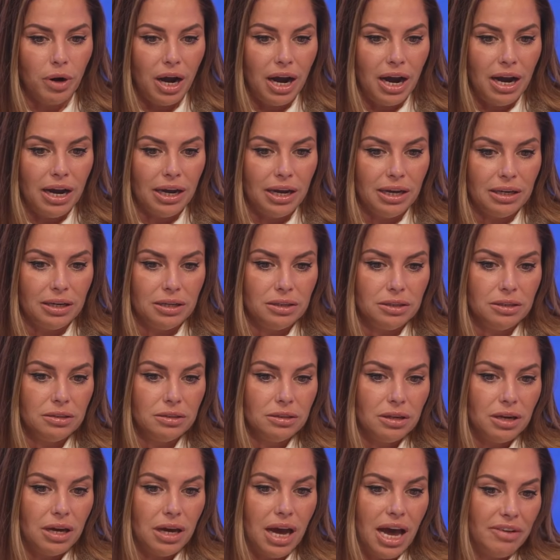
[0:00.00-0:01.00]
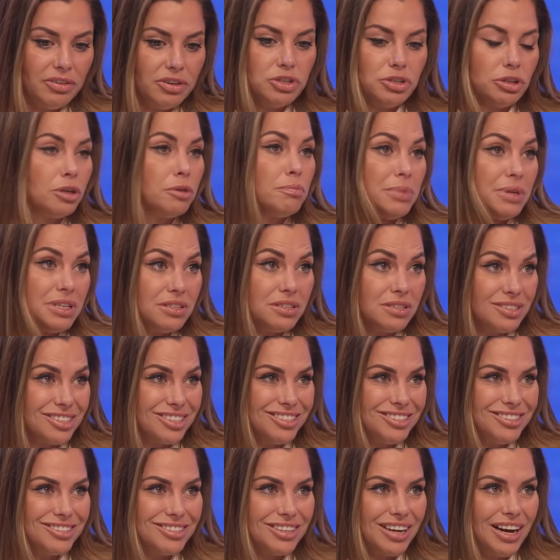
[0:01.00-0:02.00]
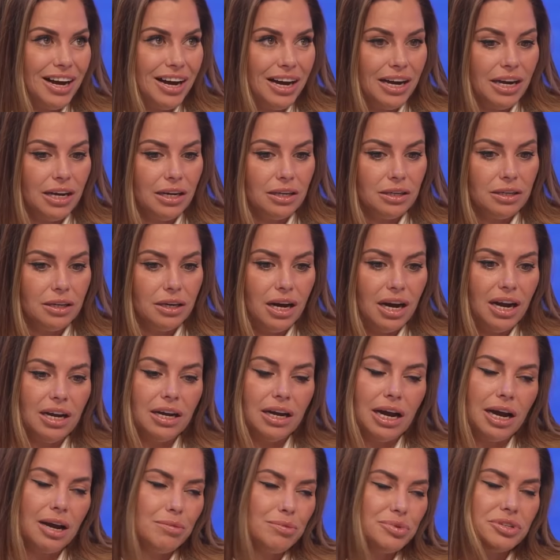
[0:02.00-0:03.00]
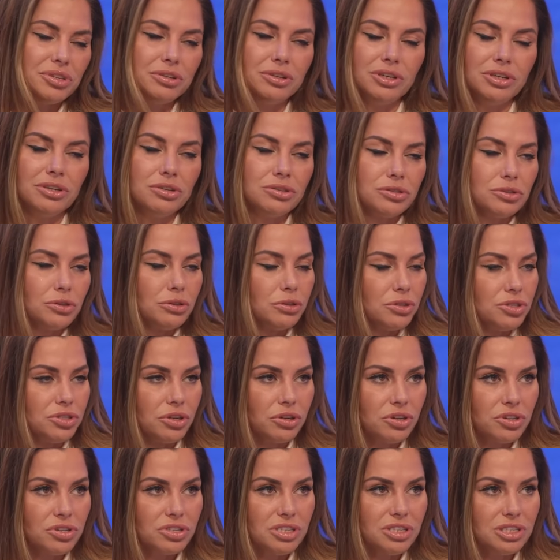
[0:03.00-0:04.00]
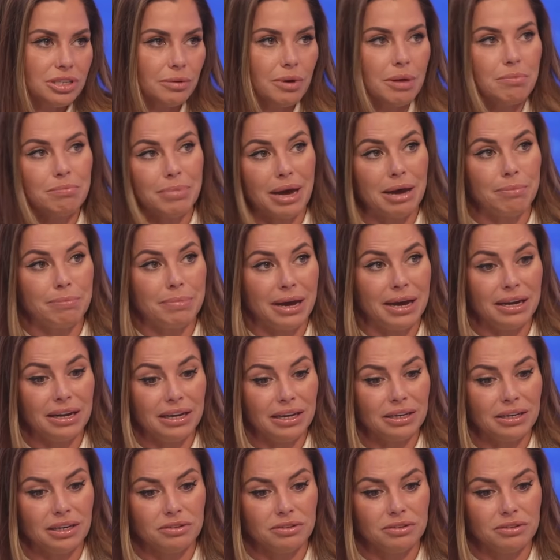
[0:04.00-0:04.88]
I have a dog business. I absolutely adore dogs since I went backpacking.